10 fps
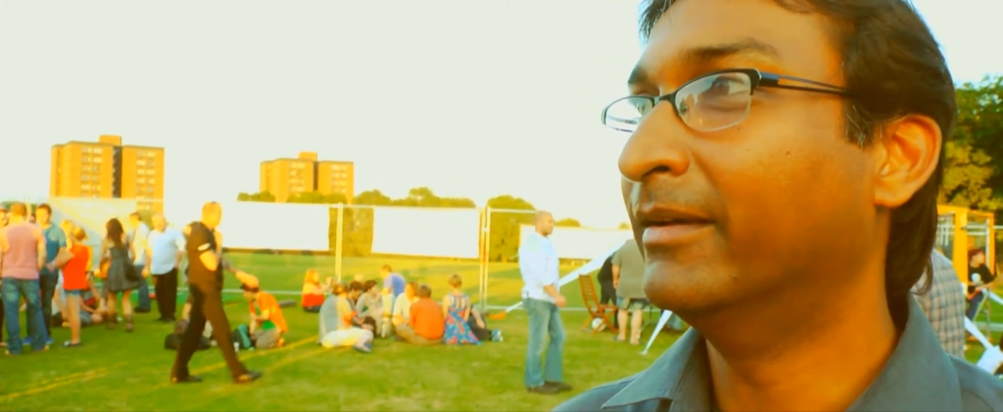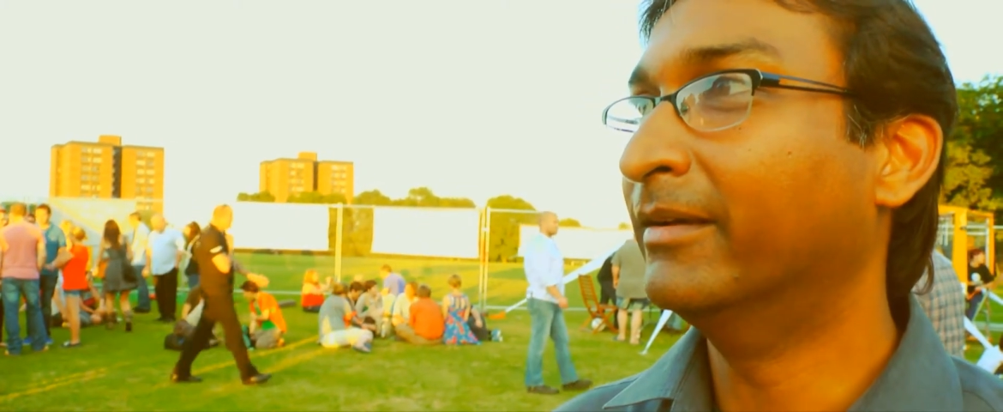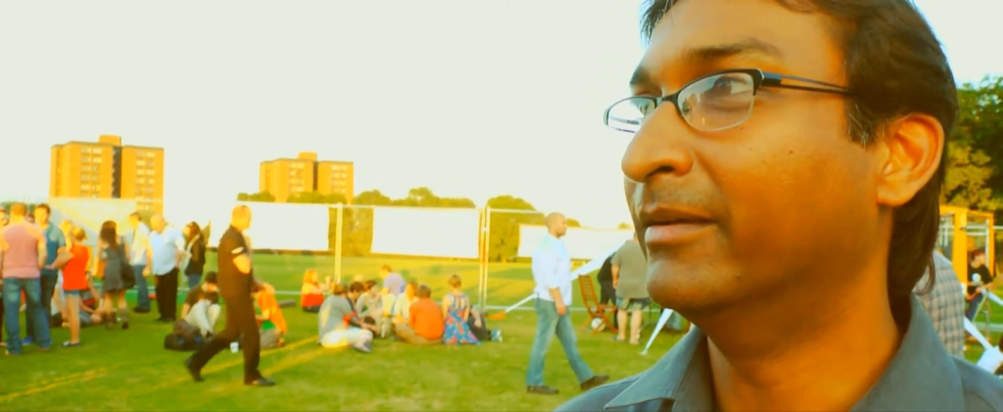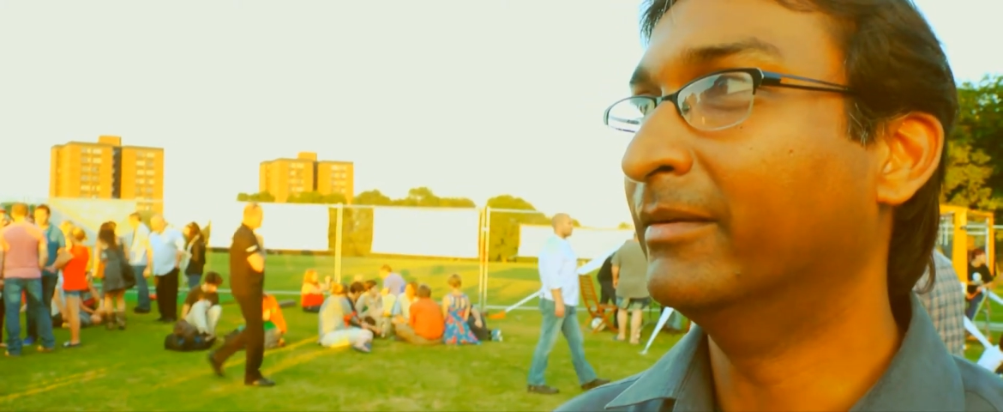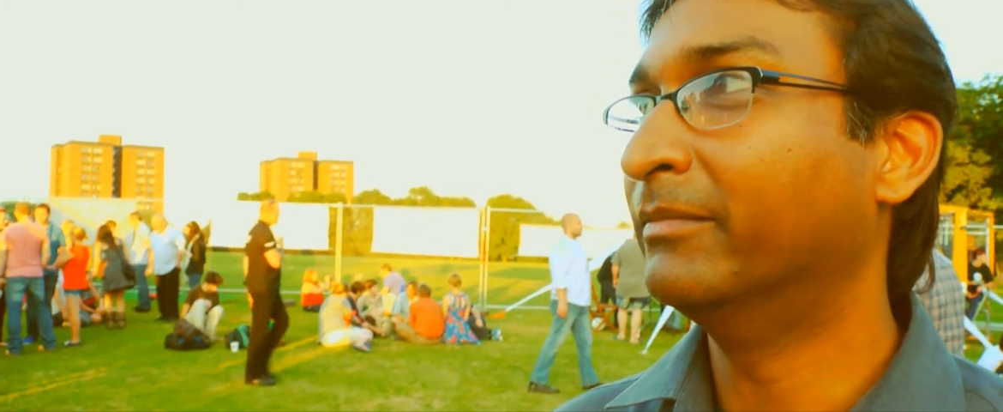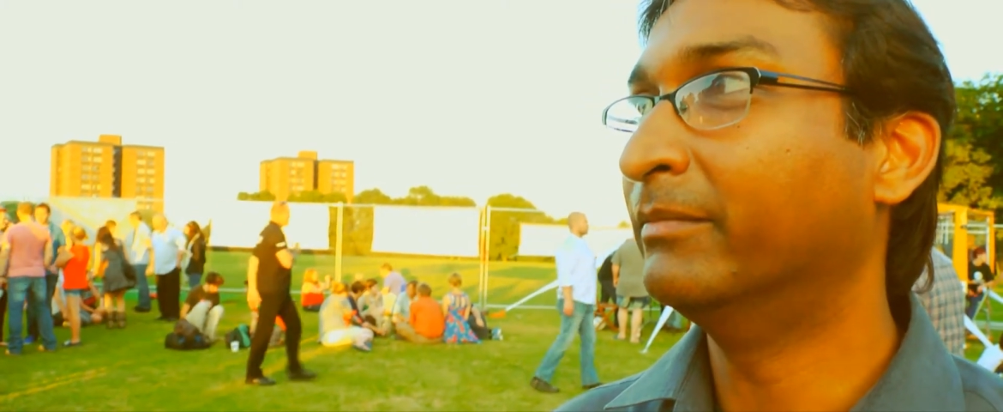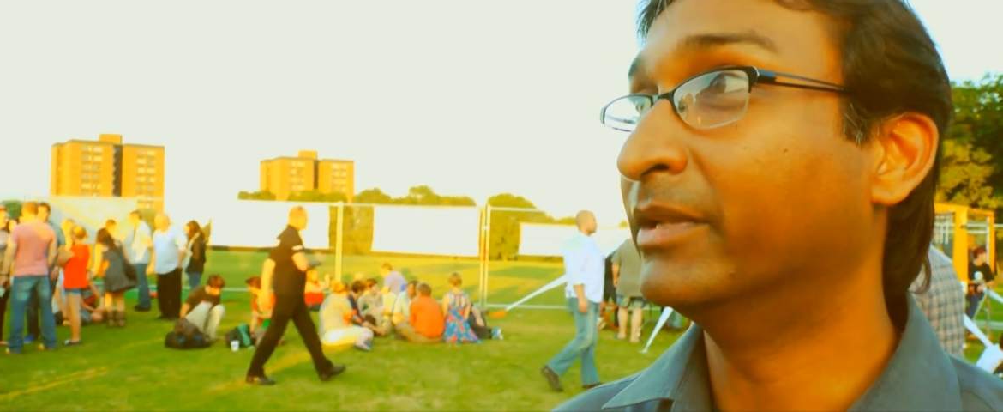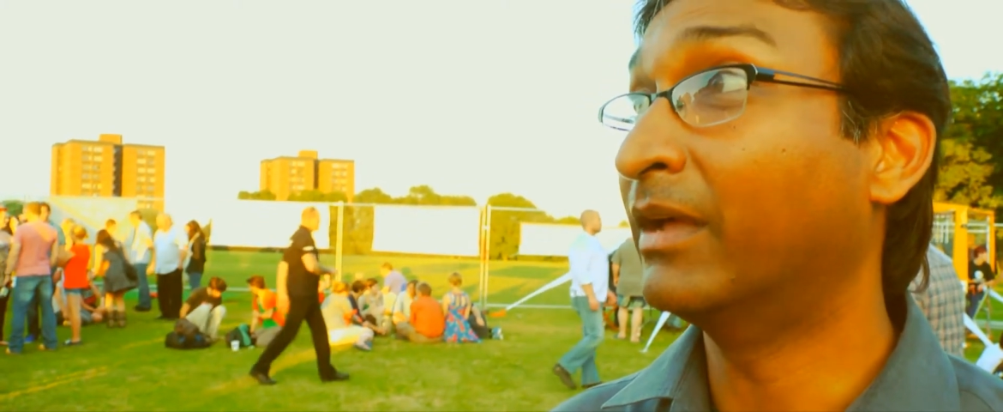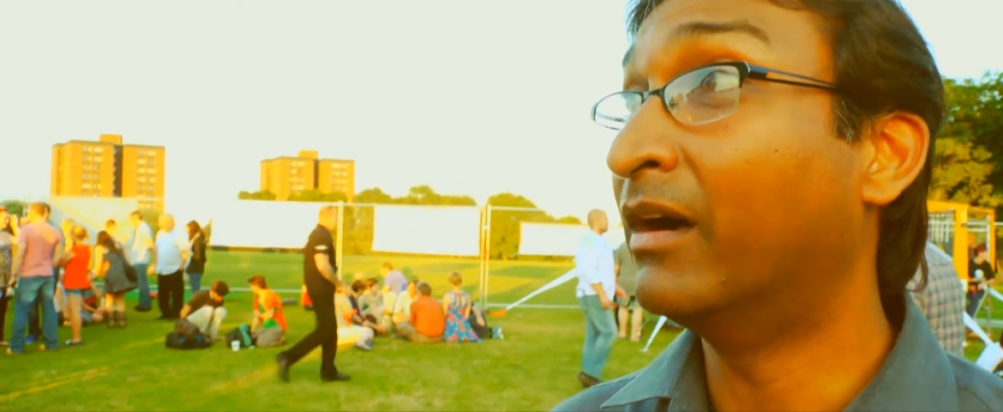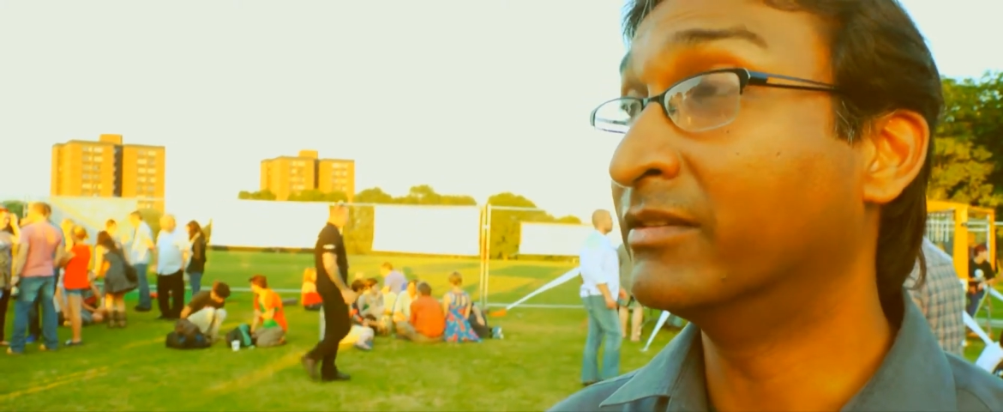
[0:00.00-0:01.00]

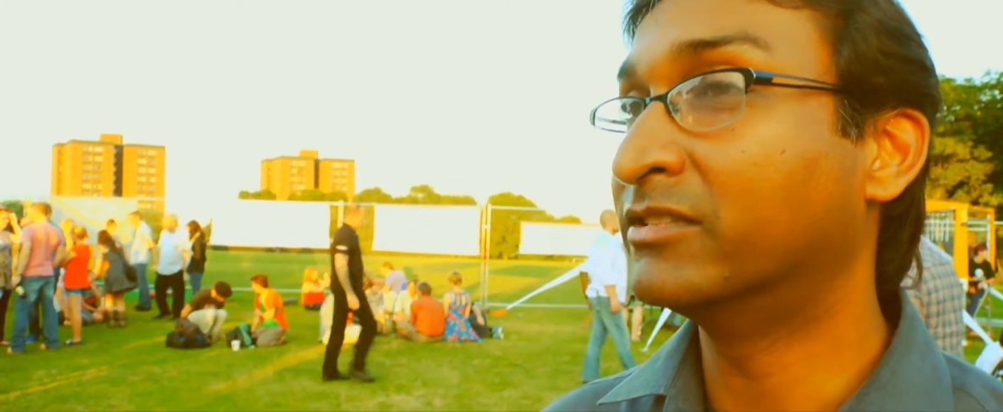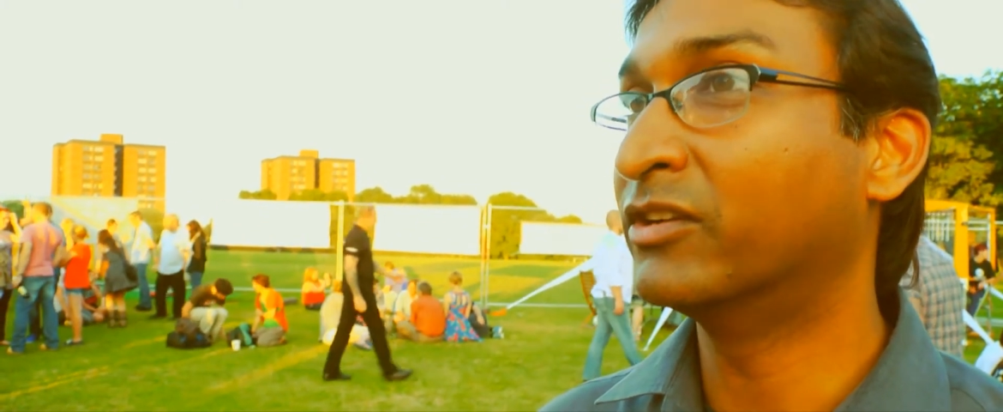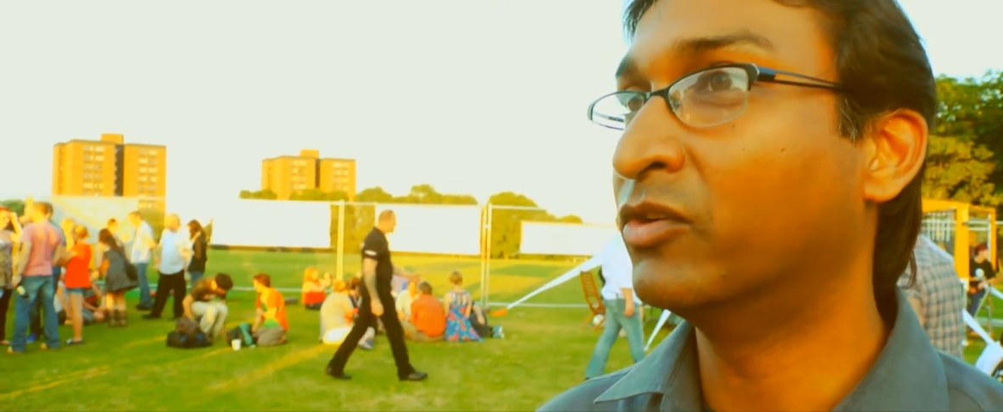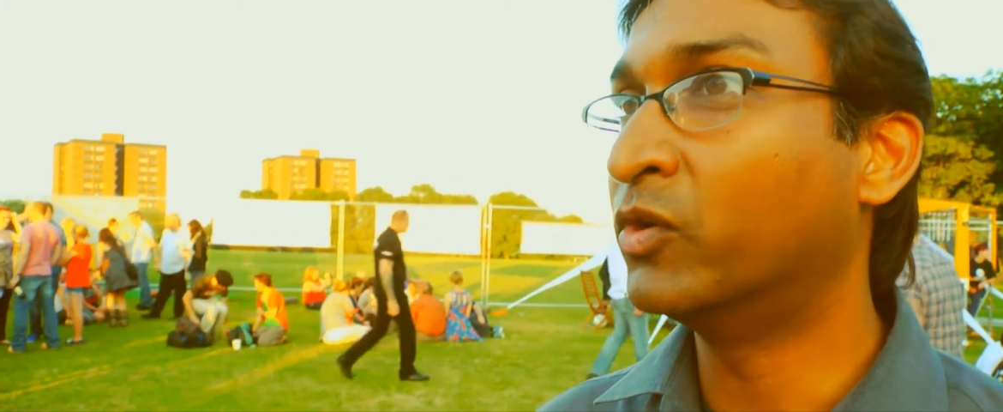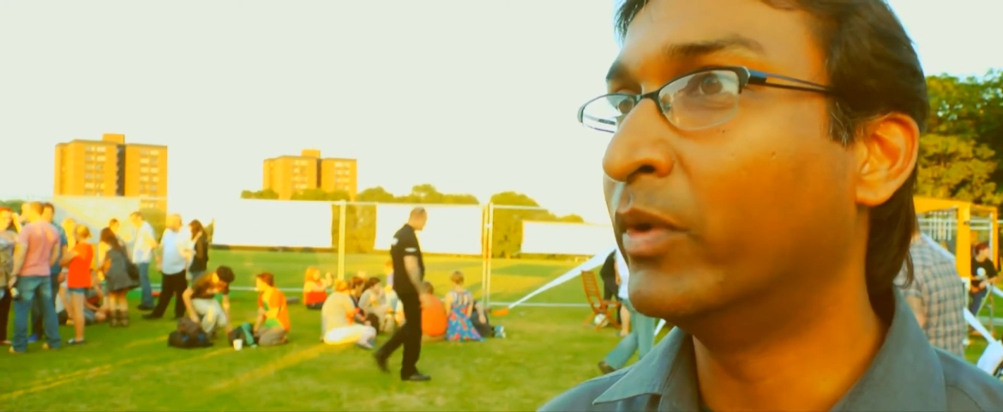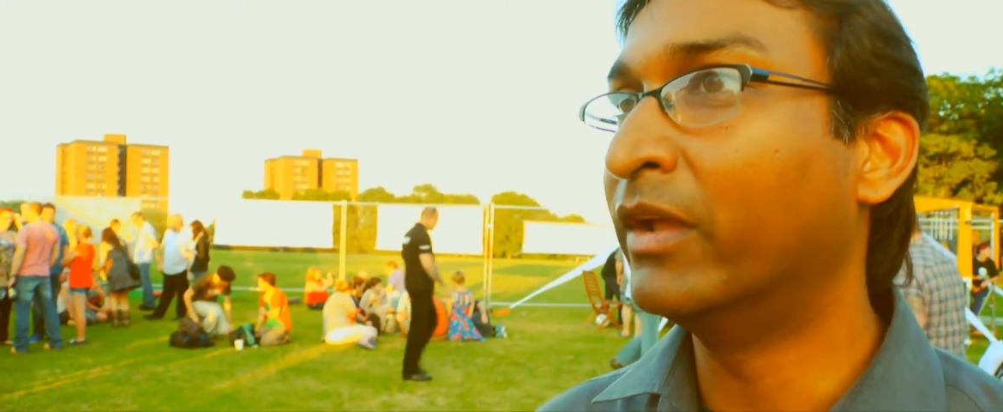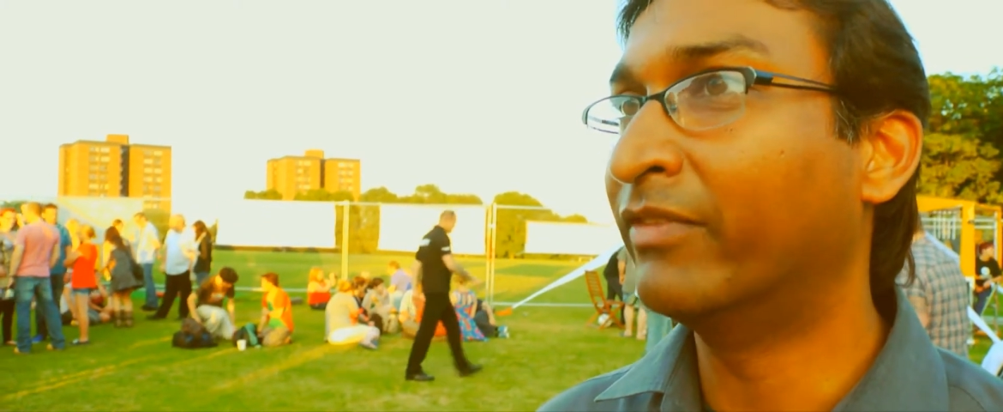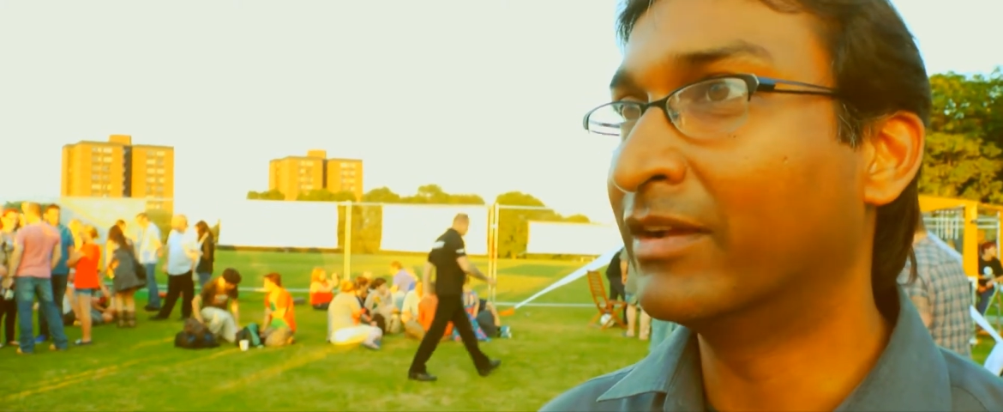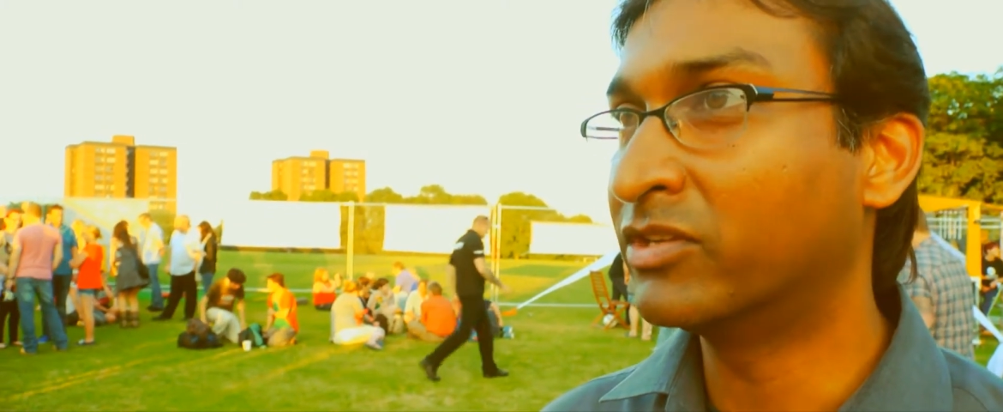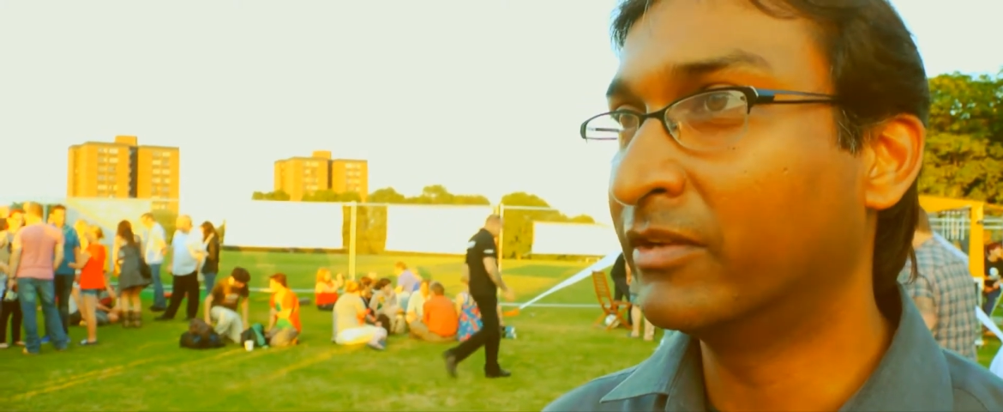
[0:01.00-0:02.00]
But arts is a good way
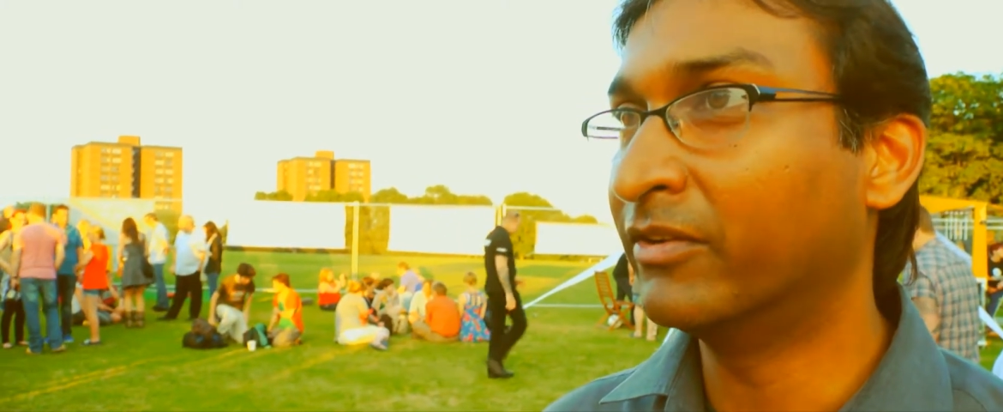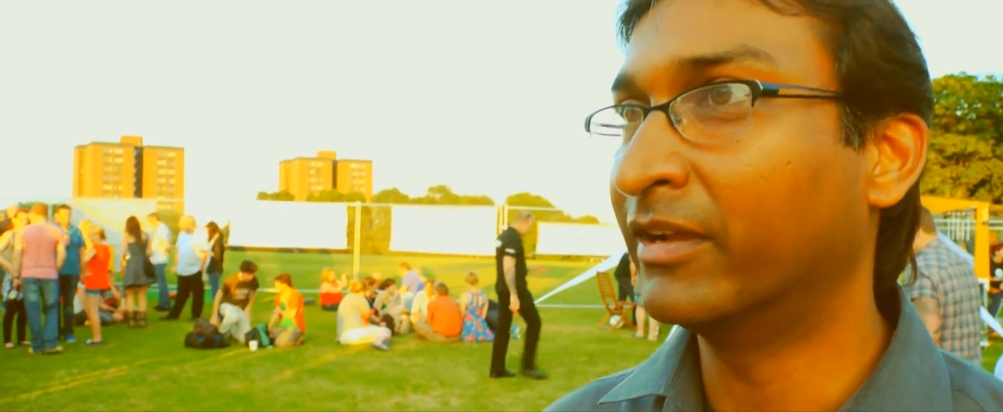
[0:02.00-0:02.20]
of actually,